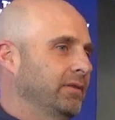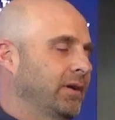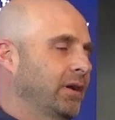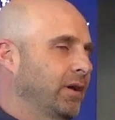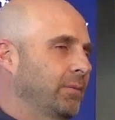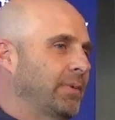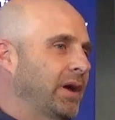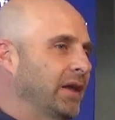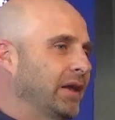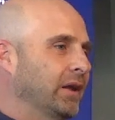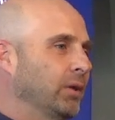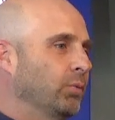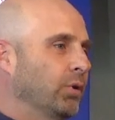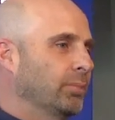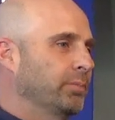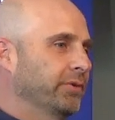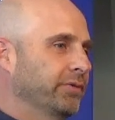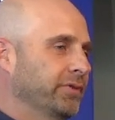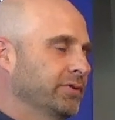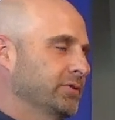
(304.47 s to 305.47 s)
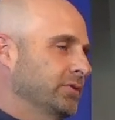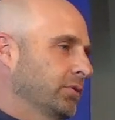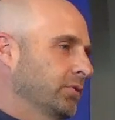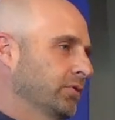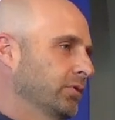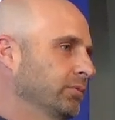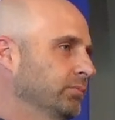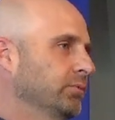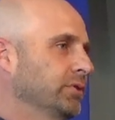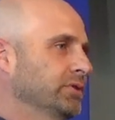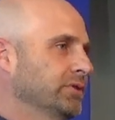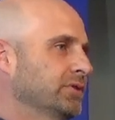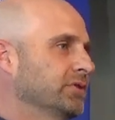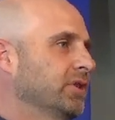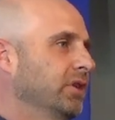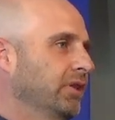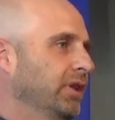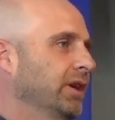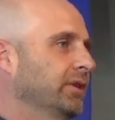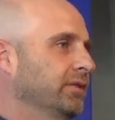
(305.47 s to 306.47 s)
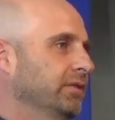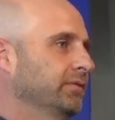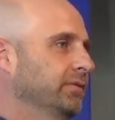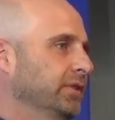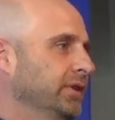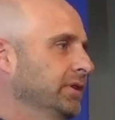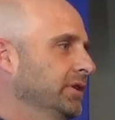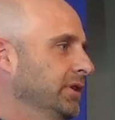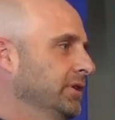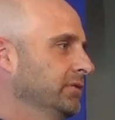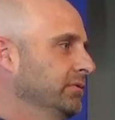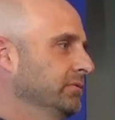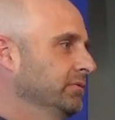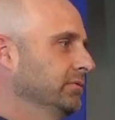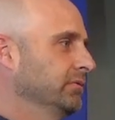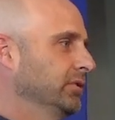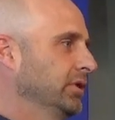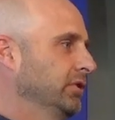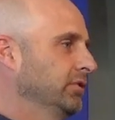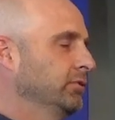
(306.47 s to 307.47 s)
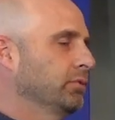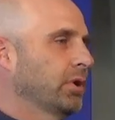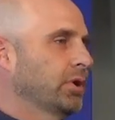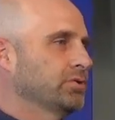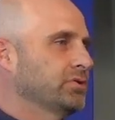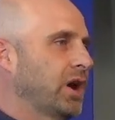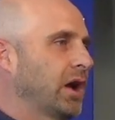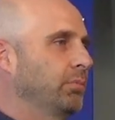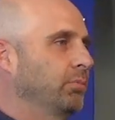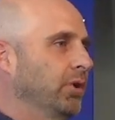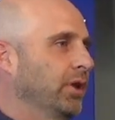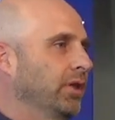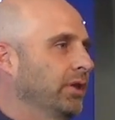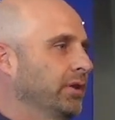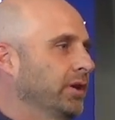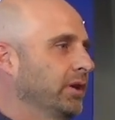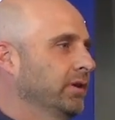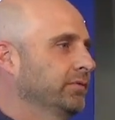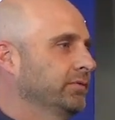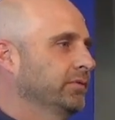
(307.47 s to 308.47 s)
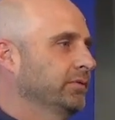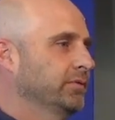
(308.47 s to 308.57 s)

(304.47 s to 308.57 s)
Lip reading: talking about any one position group. We just collectively didn't do our job well enough,